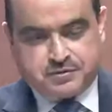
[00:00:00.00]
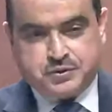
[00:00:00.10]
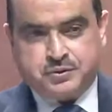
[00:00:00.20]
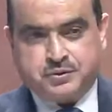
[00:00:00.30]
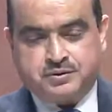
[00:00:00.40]

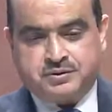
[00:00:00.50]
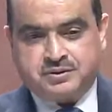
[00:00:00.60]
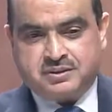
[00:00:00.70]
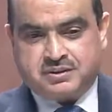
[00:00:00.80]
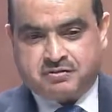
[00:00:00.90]
you
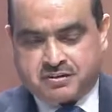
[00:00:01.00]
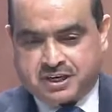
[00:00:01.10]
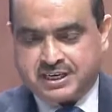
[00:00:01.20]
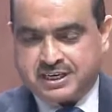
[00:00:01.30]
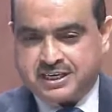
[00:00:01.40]

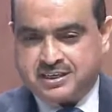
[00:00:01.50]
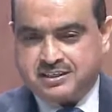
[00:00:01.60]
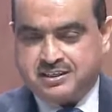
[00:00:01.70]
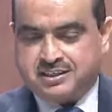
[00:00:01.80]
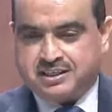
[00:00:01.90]
work here,
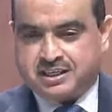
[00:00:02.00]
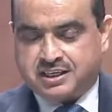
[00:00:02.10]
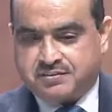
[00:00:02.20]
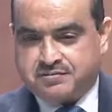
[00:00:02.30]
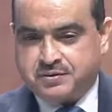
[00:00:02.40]

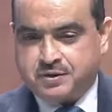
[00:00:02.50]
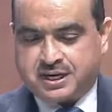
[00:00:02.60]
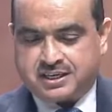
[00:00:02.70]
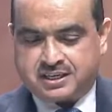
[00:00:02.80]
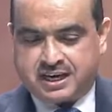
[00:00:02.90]
if you
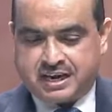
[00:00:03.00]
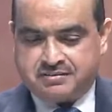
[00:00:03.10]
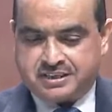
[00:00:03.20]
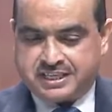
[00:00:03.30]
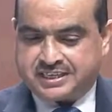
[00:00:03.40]
are
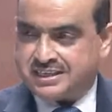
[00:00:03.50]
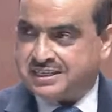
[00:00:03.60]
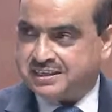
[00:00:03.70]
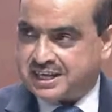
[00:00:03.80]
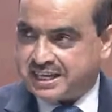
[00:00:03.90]
having that
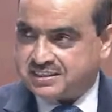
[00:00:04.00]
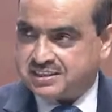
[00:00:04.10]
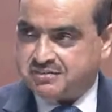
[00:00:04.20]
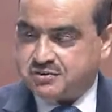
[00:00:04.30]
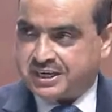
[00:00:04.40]
intellect,
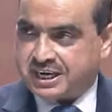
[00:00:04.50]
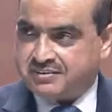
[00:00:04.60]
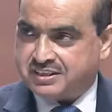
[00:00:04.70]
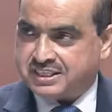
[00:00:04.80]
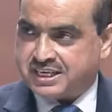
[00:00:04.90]
if you are
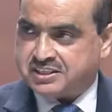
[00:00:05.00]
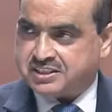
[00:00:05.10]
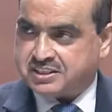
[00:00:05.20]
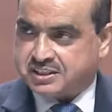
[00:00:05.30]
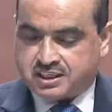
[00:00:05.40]
having that,
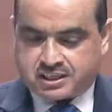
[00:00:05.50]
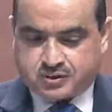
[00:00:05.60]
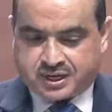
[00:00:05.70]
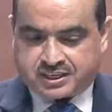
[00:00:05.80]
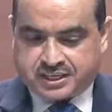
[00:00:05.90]
you
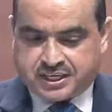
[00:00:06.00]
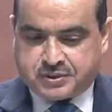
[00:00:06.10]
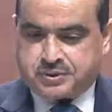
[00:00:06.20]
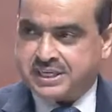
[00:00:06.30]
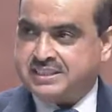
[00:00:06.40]
are ready
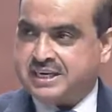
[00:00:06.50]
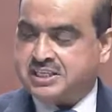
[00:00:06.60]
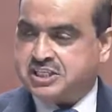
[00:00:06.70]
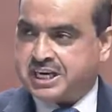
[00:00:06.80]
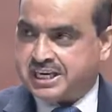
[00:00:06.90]
to take that
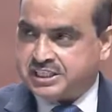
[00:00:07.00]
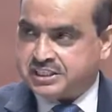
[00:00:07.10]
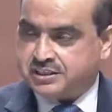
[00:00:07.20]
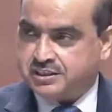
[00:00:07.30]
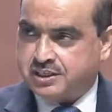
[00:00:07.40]

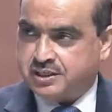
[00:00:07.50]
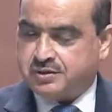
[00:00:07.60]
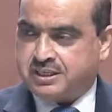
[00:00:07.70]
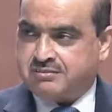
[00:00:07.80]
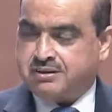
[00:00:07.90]
challenge to
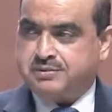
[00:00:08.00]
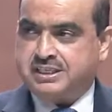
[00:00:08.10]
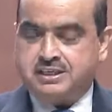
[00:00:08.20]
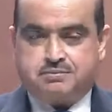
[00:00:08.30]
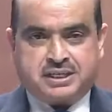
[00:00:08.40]
develop the
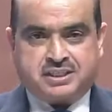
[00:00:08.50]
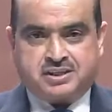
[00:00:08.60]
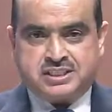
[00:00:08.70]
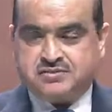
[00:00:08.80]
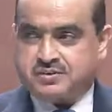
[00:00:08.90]
deep
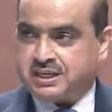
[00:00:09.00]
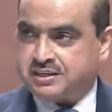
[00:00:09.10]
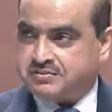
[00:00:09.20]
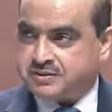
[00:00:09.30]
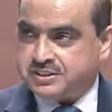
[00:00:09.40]
technologies for our
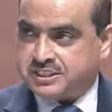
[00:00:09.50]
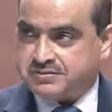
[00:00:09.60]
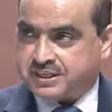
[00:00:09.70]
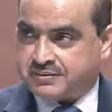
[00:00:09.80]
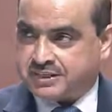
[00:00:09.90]
forces,
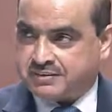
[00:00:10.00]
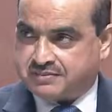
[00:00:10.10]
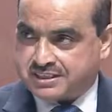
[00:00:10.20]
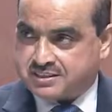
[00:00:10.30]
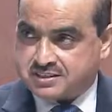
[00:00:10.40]
for our
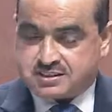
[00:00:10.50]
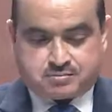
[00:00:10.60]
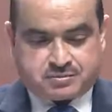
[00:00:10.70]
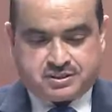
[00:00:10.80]
defense system,